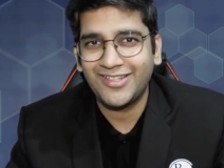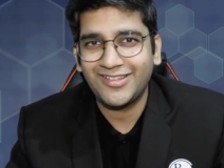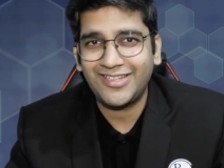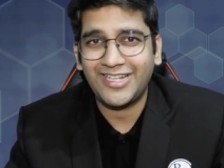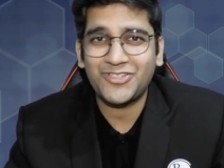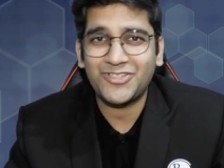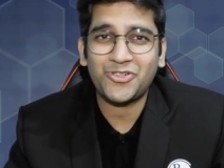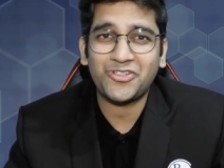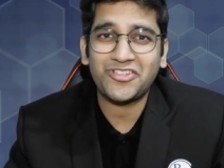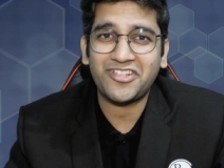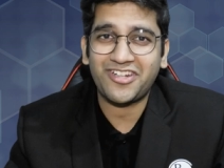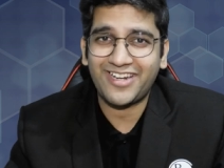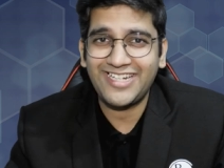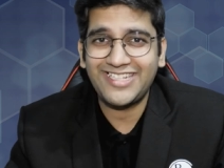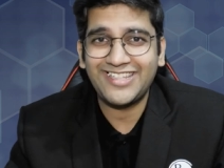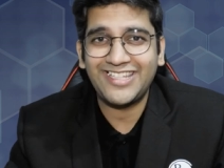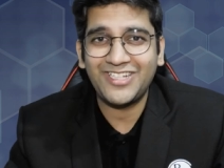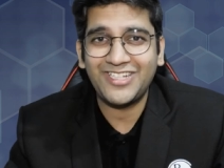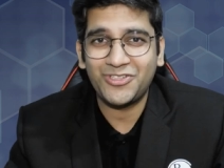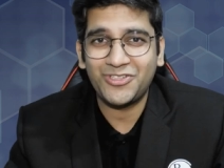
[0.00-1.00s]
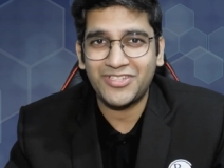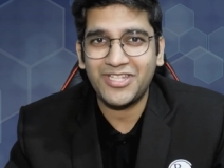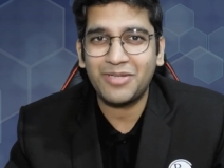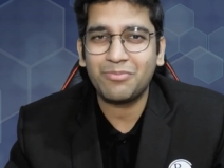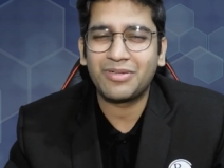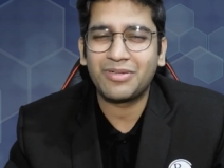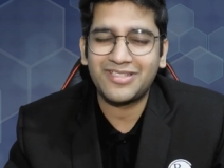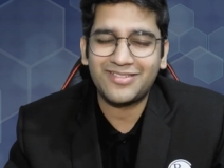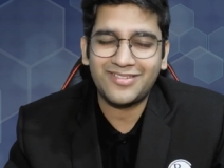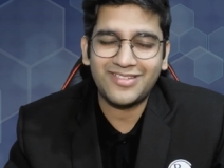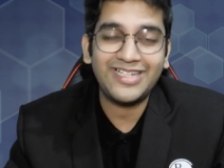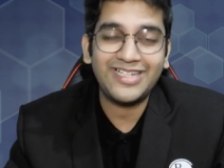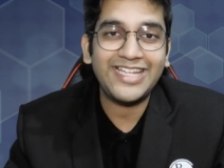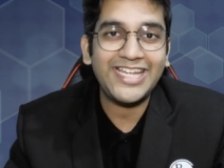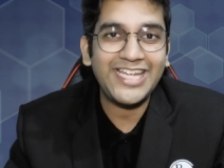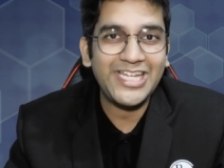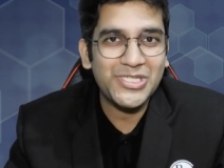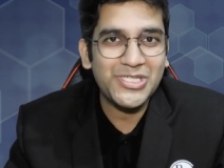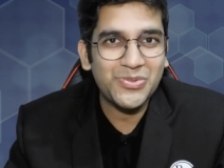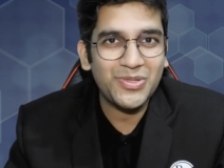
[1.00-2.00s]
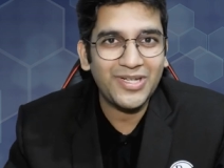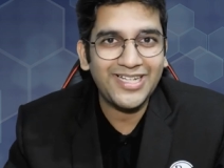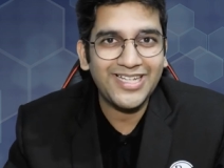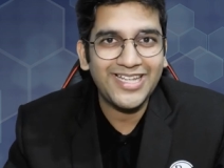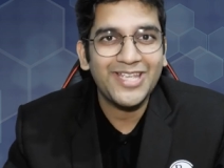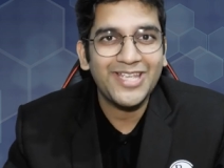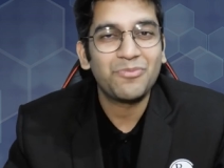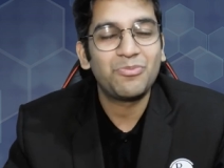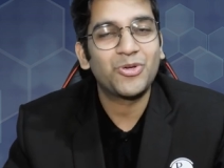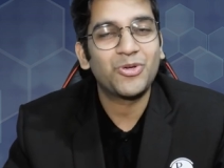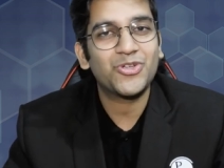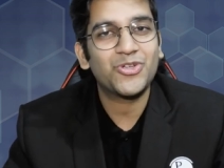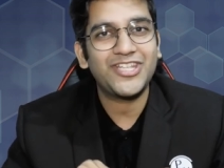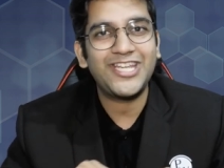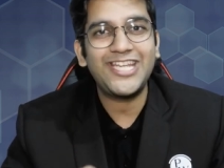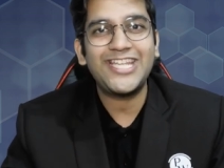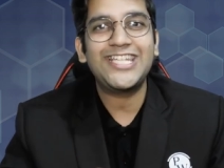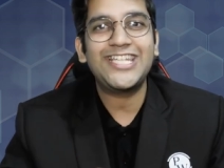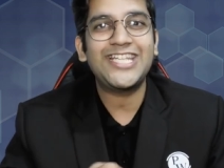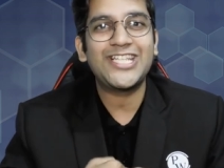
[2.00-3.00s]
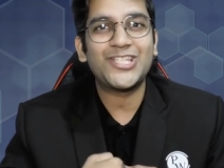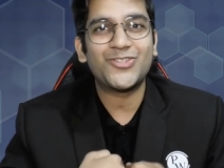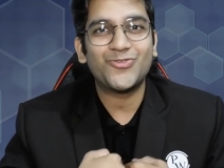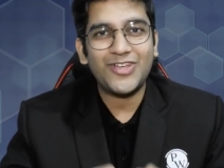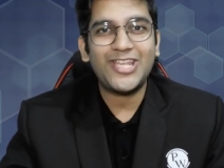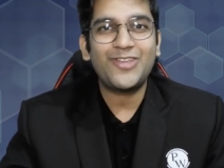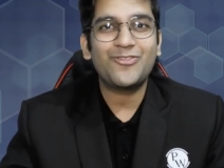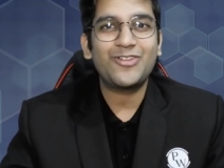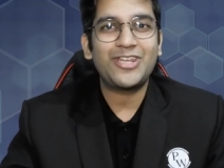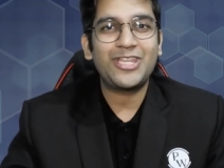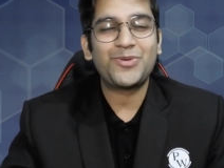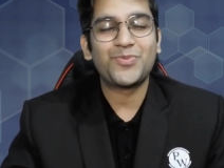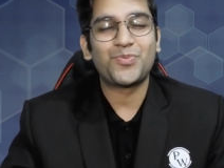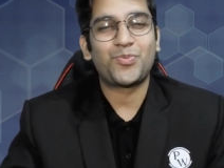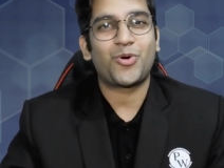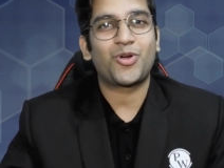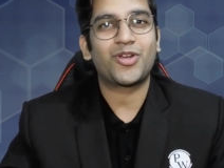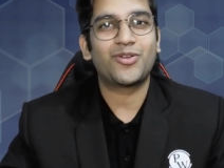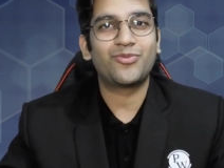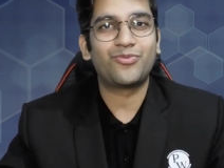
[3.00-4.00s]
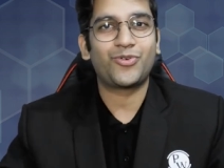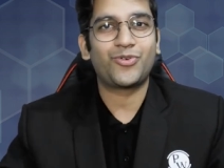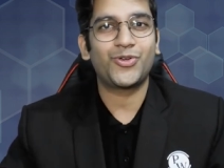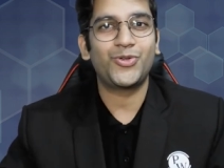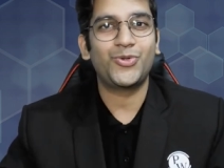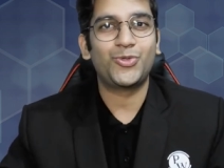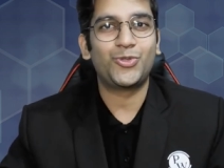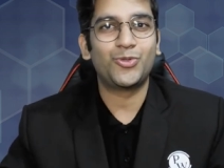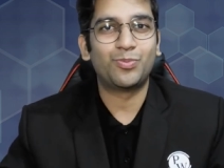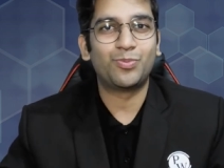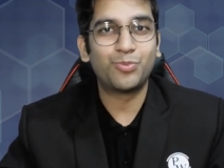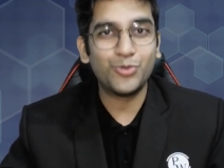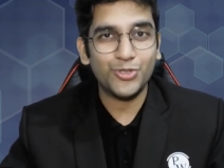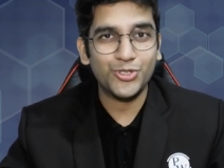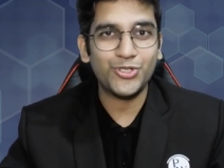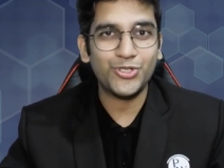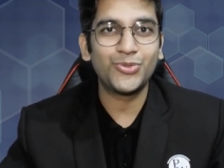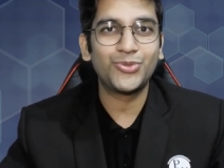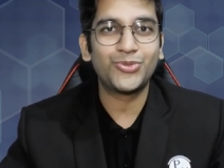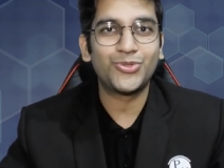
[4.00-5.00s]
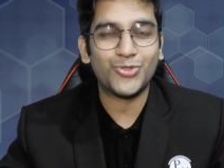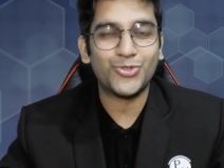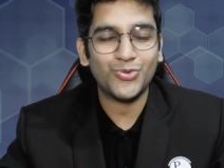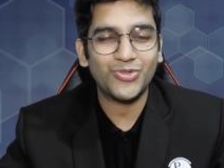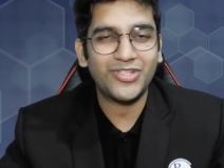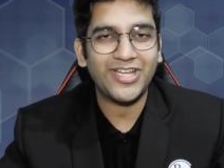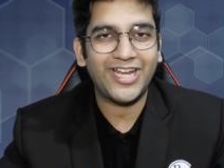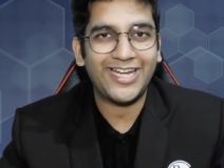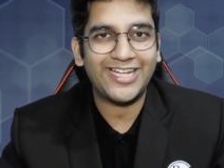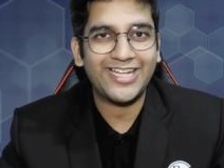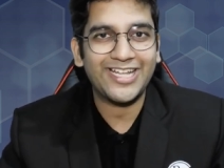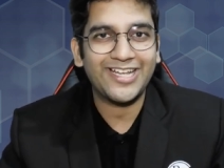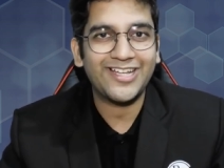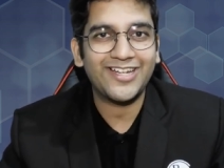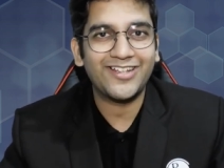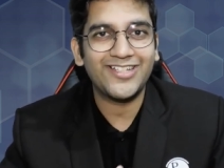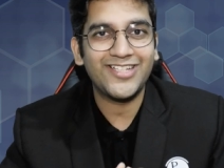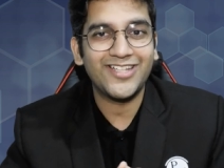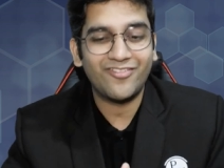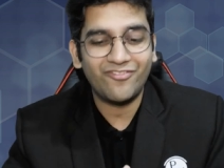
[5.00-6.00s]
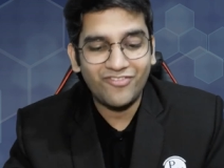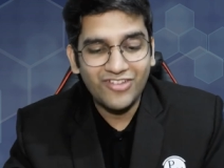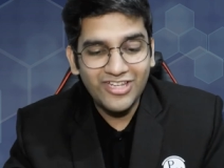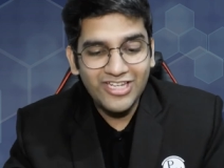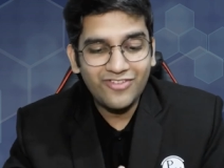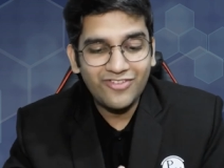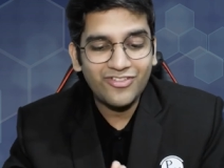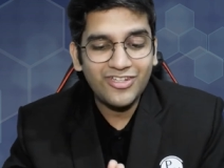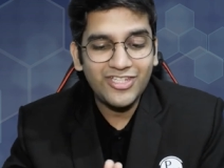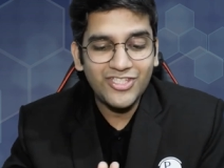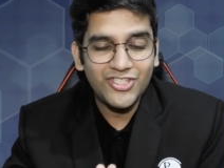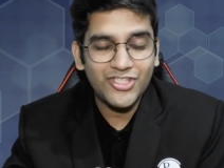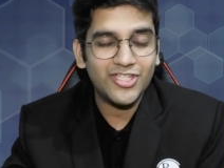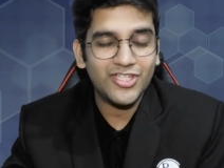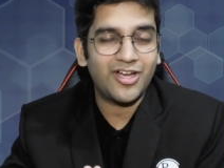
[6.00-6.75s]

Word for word: that's not the right thing to say, but still eat well because eating is very very important for you to push you through the entire very very